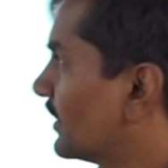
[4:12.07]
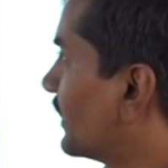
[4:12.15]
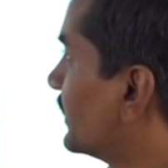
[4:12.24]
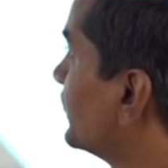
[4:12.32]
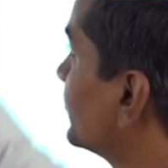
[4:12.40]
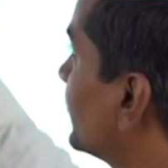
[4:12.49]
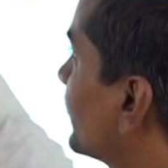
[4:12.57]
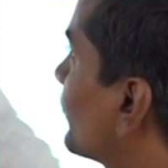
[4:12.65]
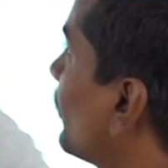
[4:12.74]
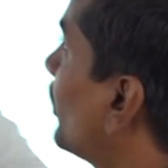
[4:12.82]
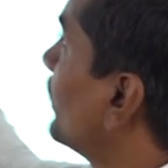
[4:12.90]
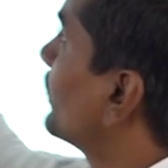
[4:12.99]
and these are
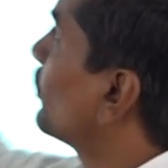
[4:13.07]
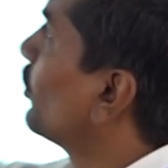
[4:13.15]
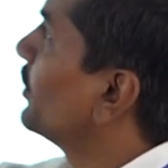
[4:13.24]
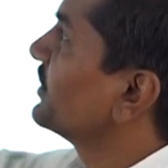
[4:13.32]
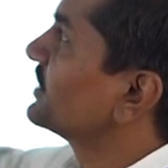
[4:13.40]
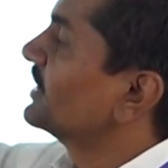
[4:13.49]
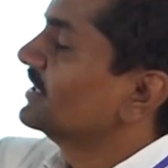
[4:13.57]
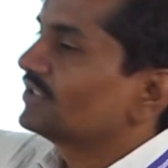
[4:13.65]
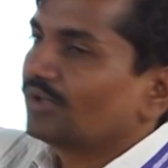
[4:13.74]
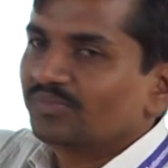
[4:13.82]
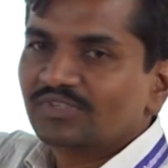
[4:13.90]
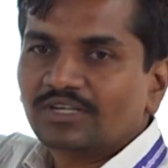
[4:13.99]
called
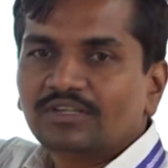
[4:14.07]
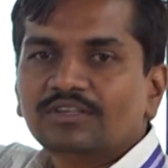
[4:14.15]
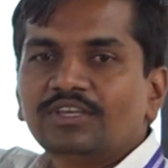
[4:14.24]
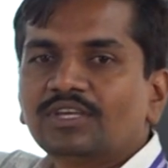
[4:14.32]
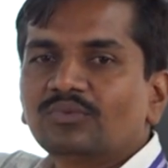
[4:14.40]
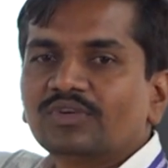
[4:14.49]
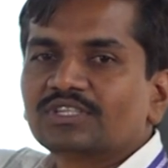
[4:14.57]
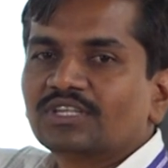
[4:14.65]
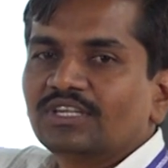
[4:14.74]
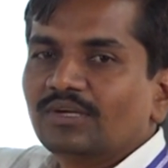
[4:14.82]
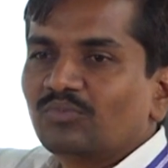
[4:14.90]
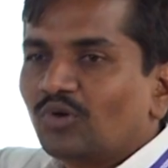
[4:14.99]
coefficients of the
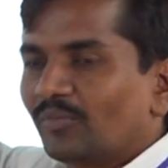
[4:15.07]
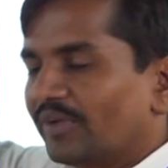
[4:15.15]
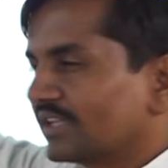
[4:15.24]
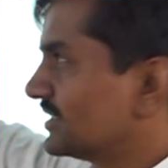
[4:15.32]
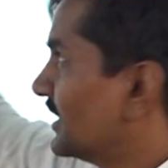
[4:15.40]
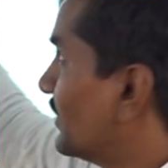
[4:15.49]
equation f of x.